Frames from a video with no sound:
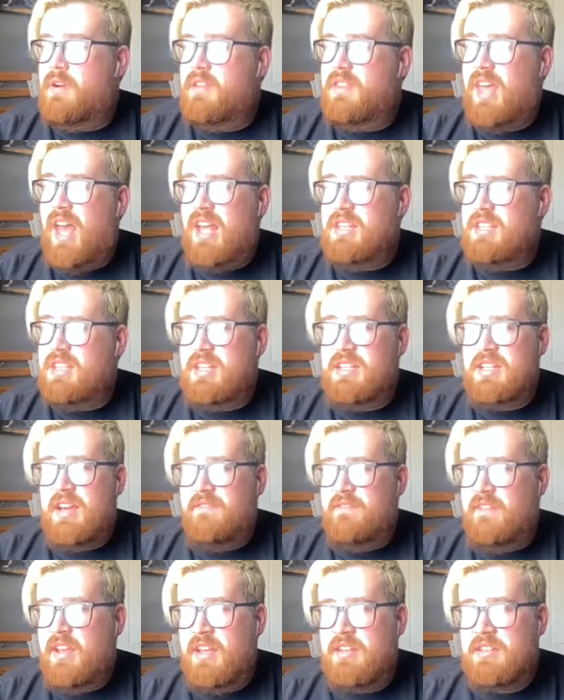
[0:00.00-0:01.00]
They
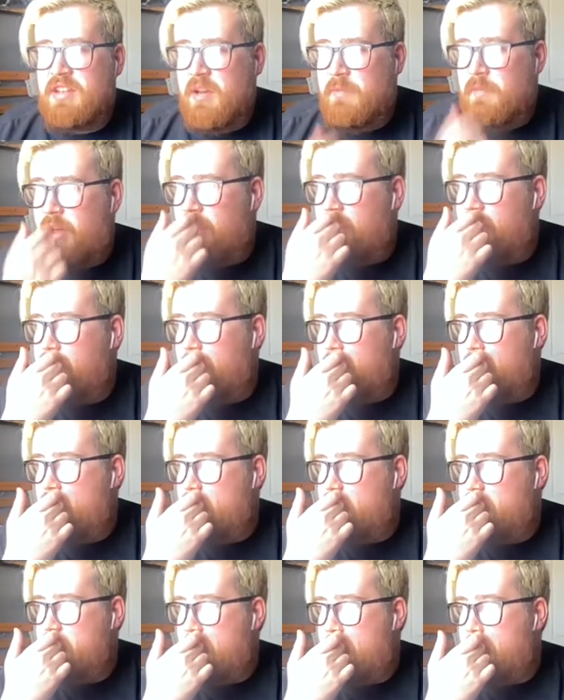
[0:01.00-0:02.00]
definitely had Tom Holland. I
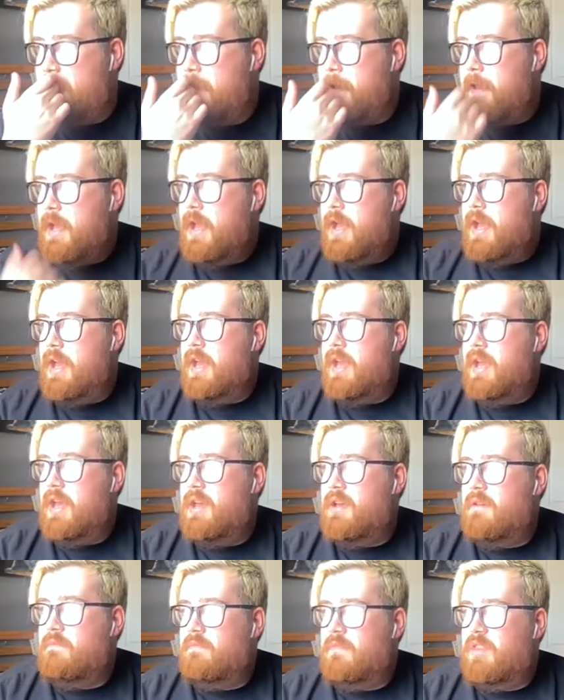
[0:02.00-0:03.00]
remember that.
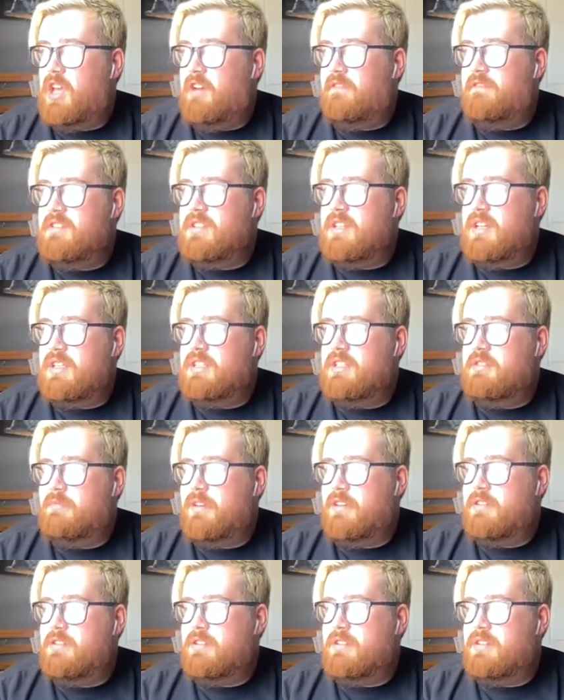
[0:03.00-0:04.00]
They obviously had
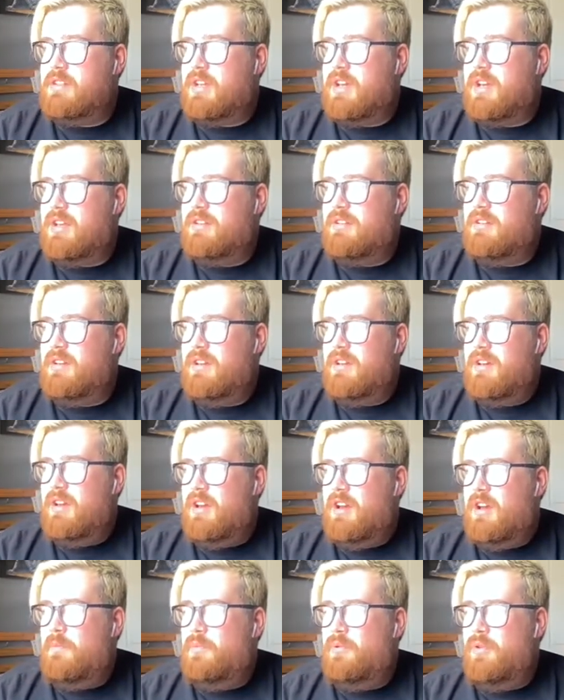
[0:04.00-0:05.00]
Sebastian Stan.
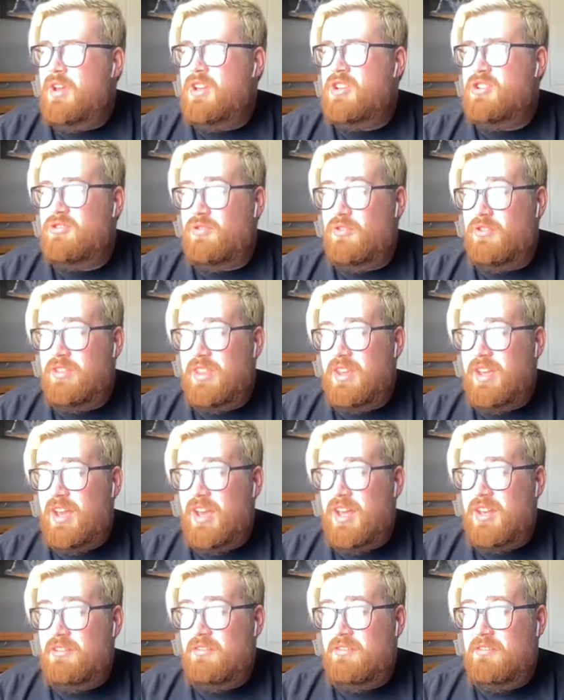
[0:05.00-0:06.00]
I'm pretty sure they
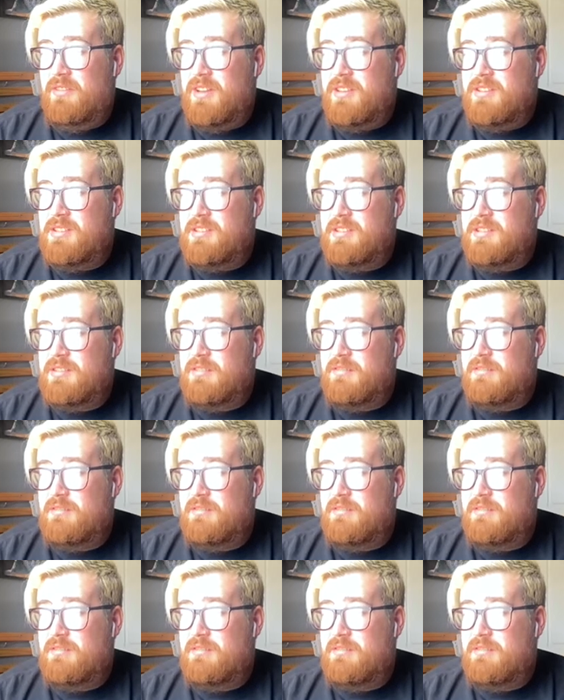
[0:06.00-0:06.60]
had Chris.